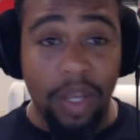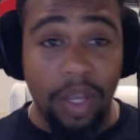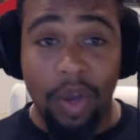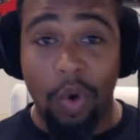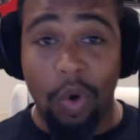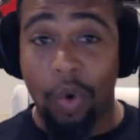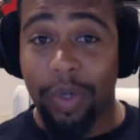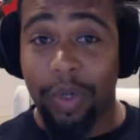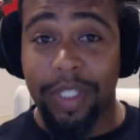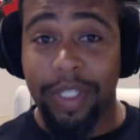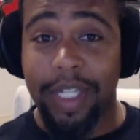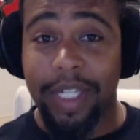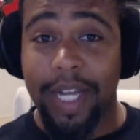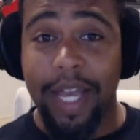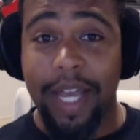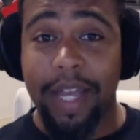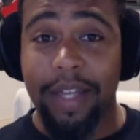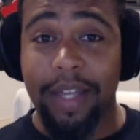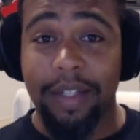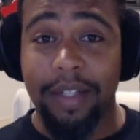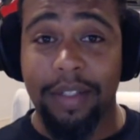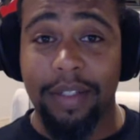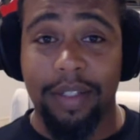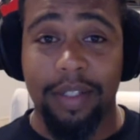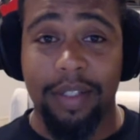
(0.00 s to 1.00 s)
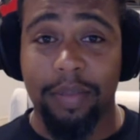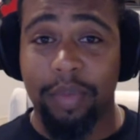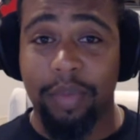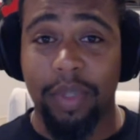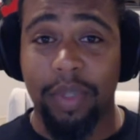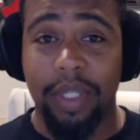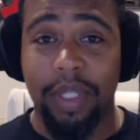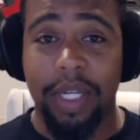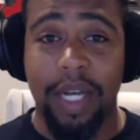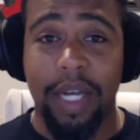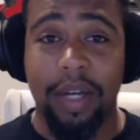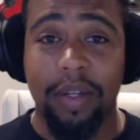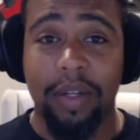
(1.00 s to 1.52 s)
or today to
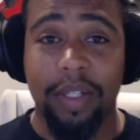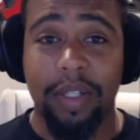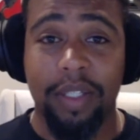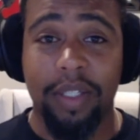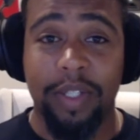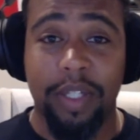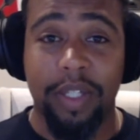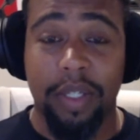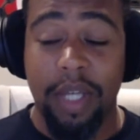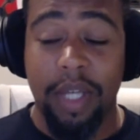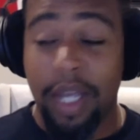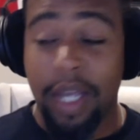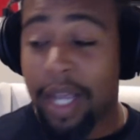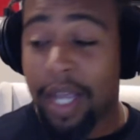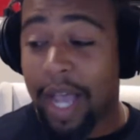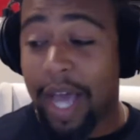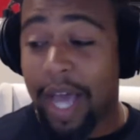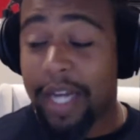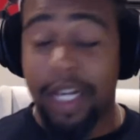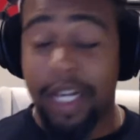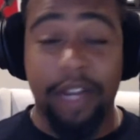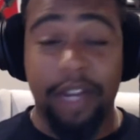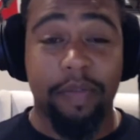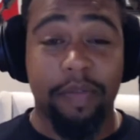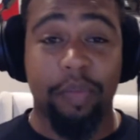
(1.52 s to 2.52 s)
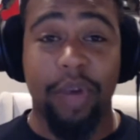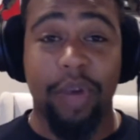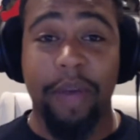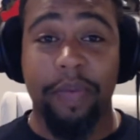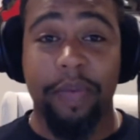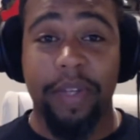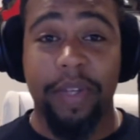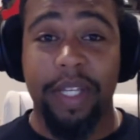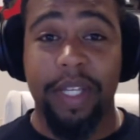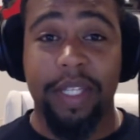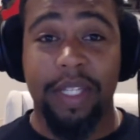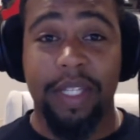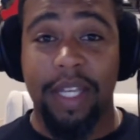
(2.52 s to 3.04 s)
pull it out. I didn't even prep
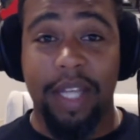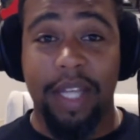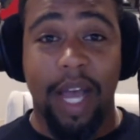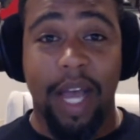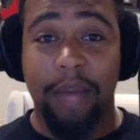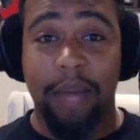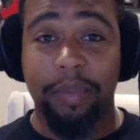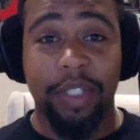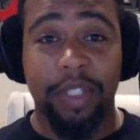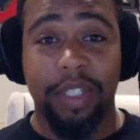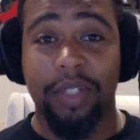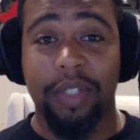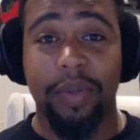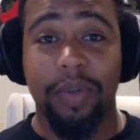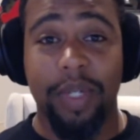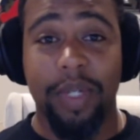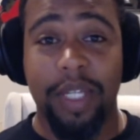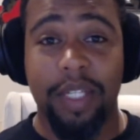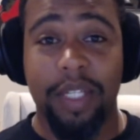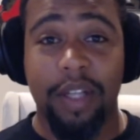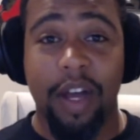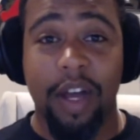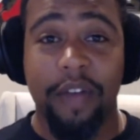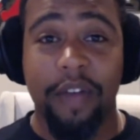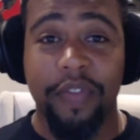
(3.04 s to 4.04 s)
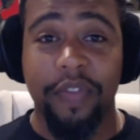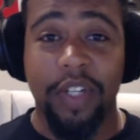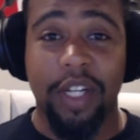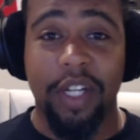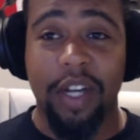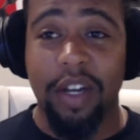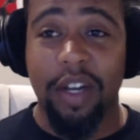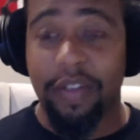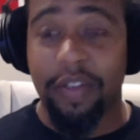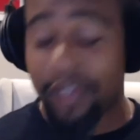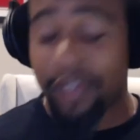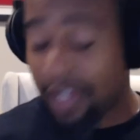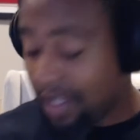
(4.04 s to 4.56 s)
for this. I'm just doing this off the
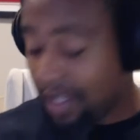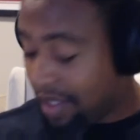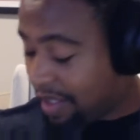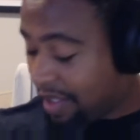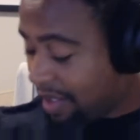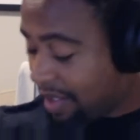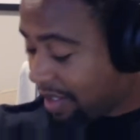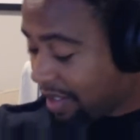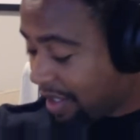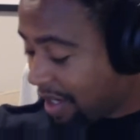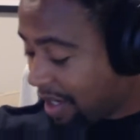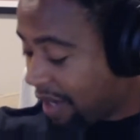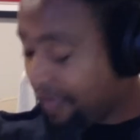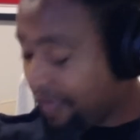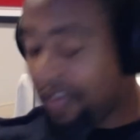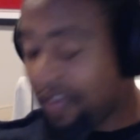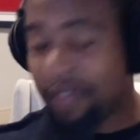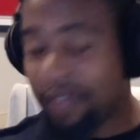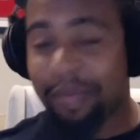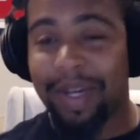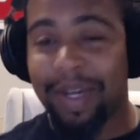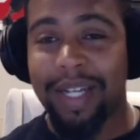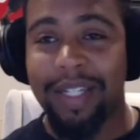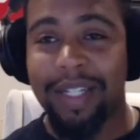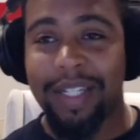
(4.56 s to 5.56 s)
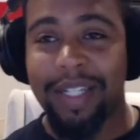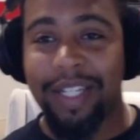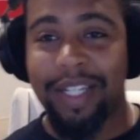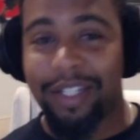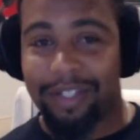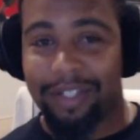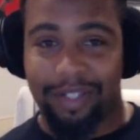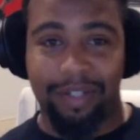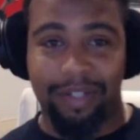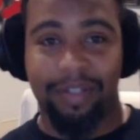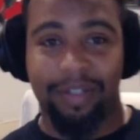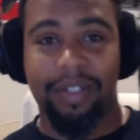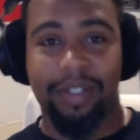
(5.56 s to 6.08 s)
cuff of my
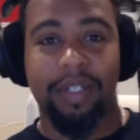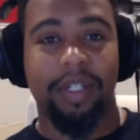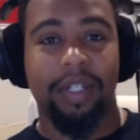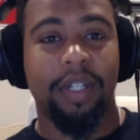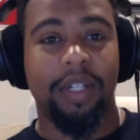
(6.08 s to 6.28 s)
t-shirt.